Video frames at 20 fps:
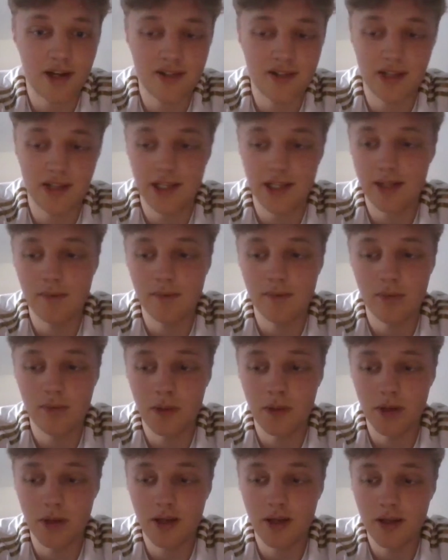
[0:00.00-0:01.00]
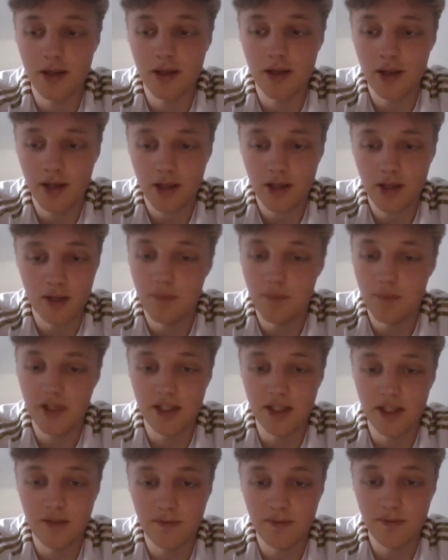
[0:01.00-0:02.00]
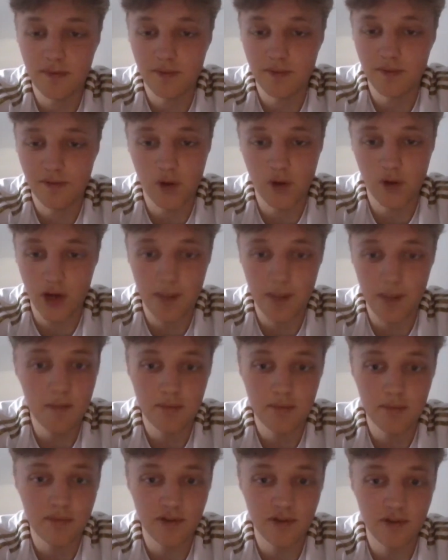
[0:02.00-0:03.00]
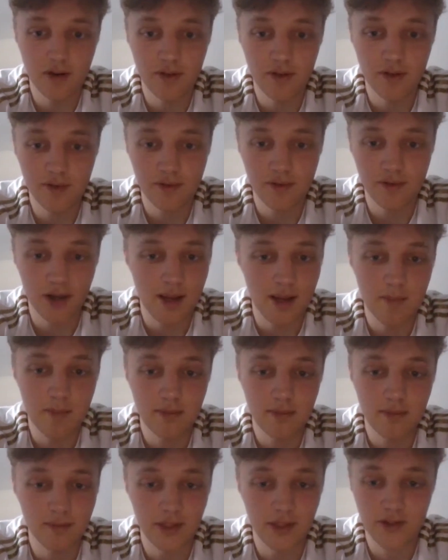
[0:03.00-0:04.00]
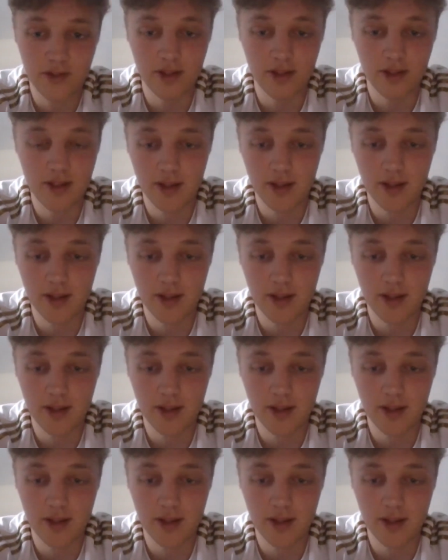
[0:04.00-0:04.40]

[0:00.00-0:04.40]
game, we were competing for him, literally.